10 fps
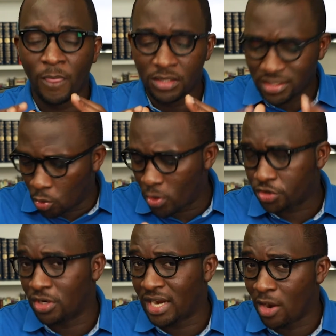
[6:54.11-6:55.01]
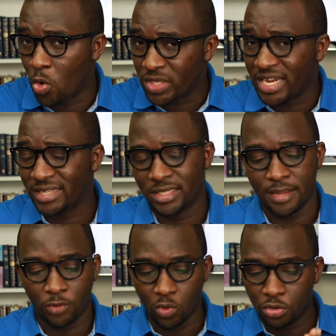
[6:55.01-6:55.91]
This is the question that I always ask
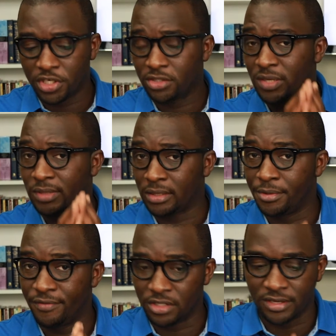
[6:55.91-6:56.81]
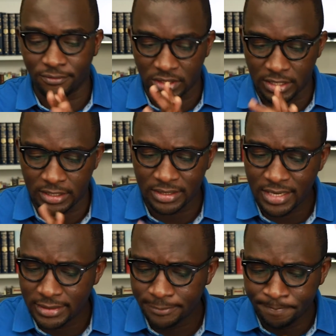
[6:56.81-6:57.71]
them. Colossians chapter 3, verse 17. It
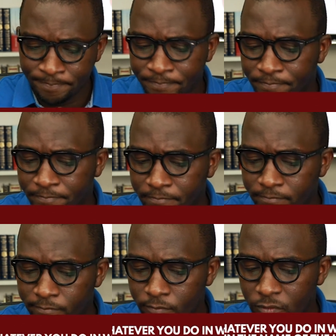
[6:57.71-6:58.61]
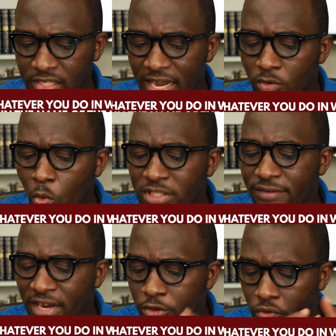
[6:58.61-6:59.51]
says, and
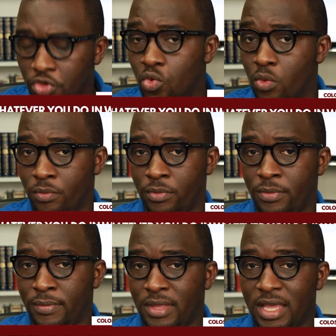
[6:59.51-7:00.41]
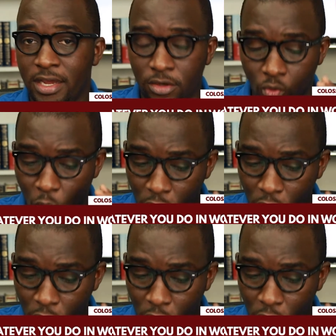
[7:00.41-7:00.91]
whatever you do in